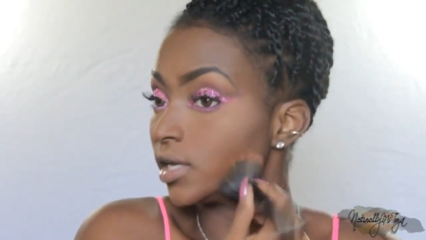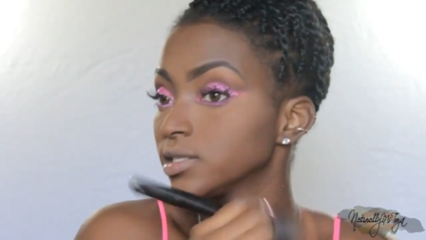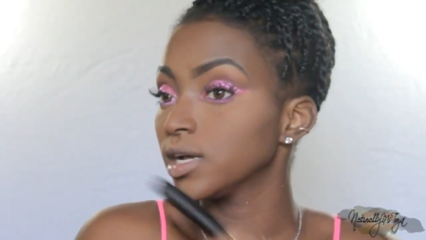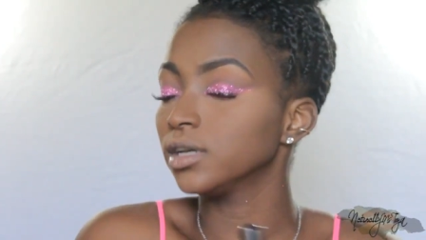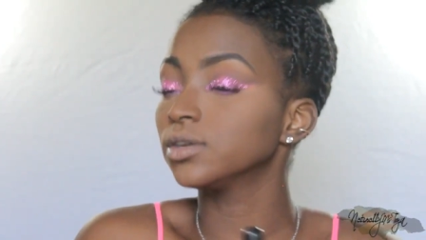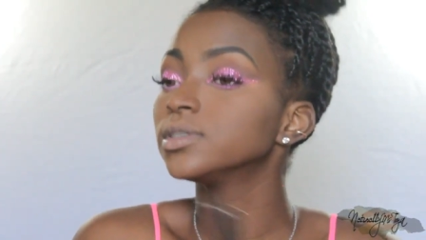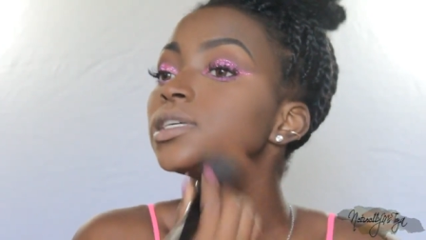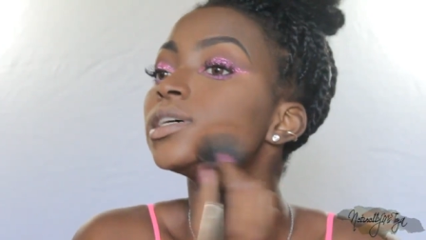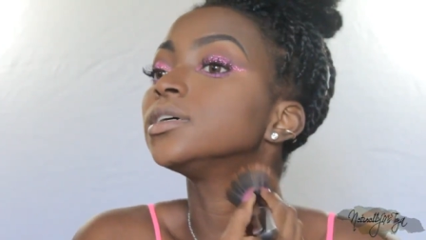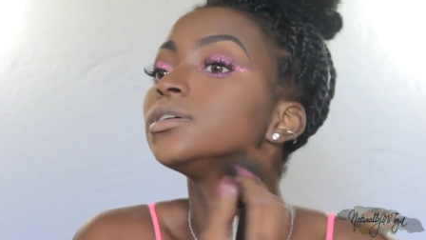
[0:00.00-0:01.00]
guess God
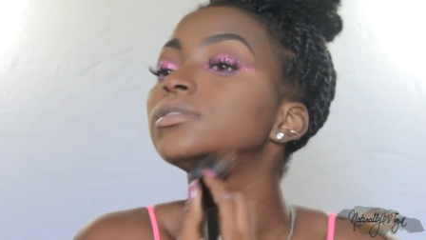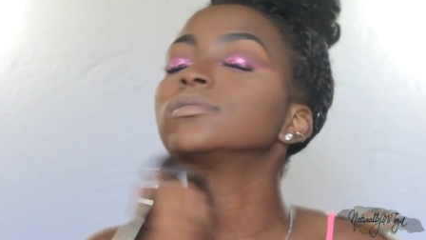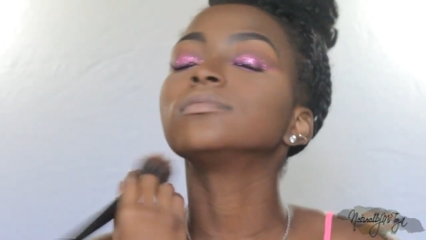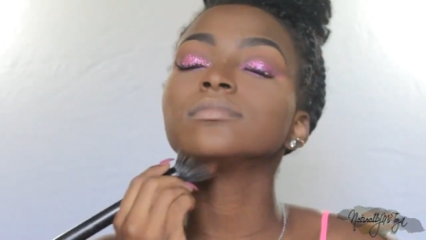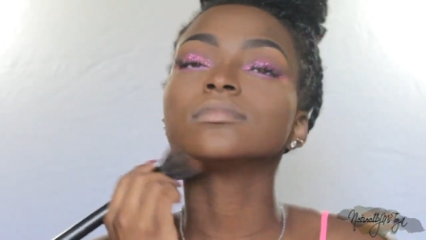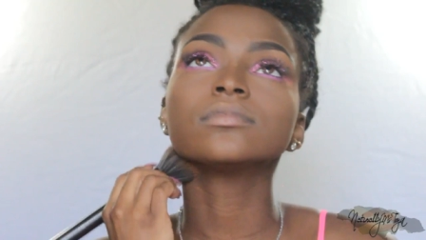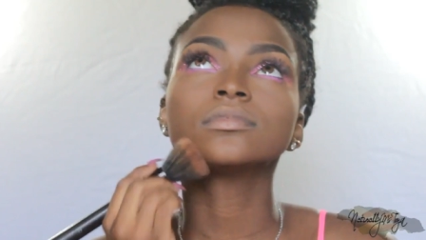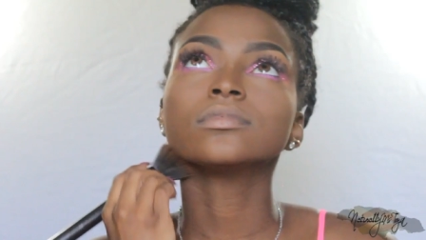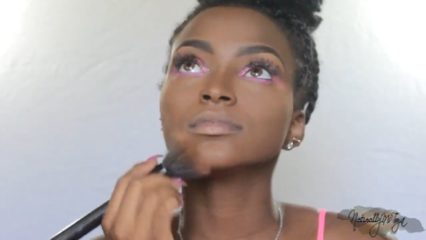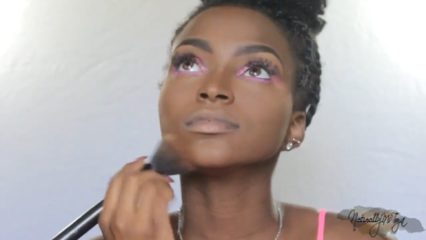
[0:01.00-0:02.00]
knows it all.
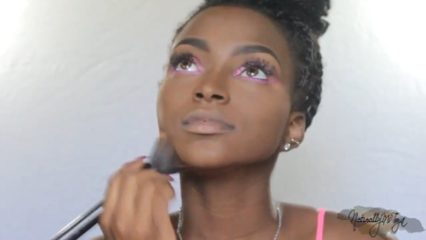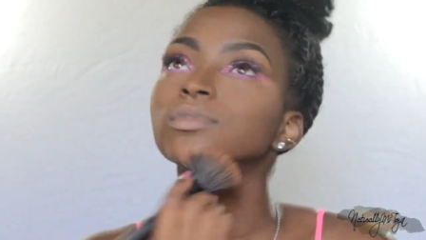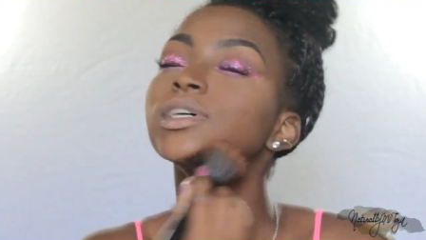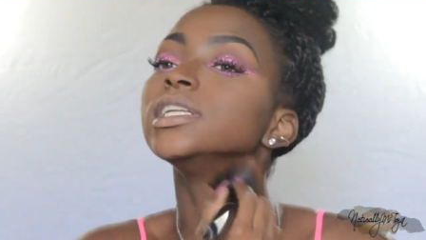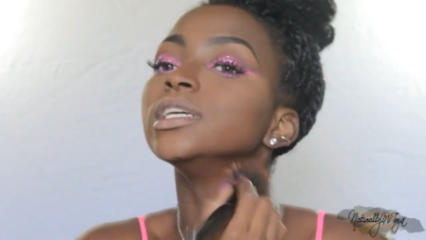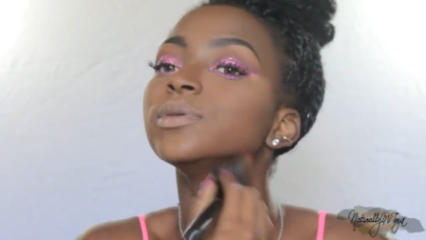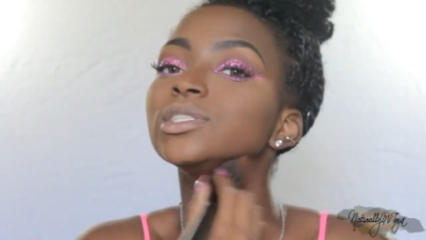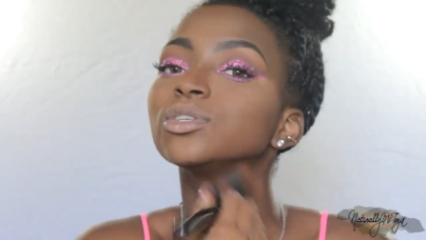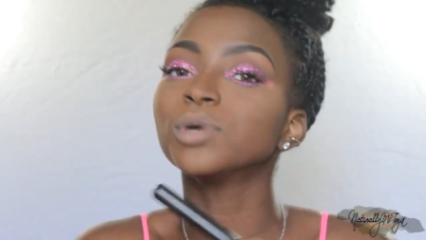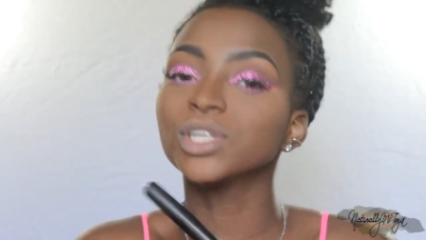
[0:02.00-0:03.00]
We're dealing
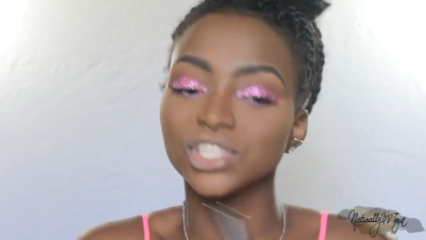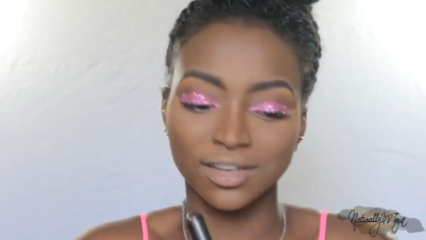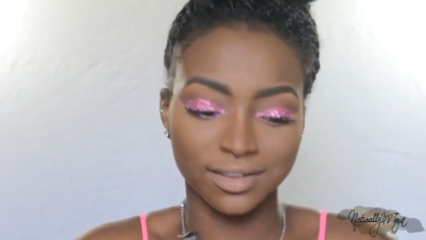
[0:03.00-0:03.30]
with too much.